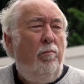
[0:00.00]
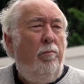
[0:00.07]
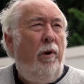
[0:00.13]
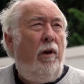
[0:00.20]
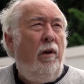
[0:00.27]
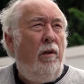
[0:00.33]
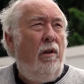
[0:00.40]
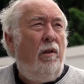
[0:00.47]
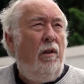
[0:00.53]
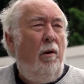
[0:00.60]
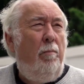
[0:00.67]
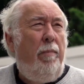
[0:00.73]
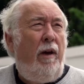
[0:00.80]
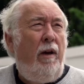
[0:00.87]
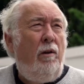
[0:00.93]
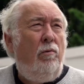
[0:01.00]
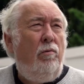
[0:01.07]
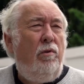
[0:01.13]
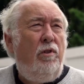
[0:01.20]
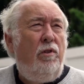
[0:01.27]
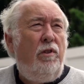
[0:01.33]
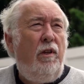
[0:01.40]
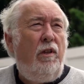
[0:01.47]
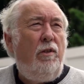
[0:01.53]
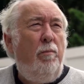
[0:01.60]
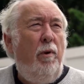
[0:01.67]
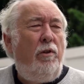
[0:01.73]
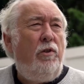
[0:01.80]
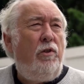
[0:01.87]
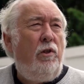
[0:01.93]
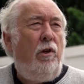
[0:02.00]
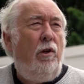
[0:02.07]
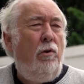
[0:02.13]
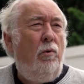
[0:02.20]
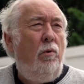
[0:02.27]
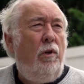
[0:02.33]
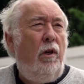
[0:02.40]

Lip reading: but about 6 months ago,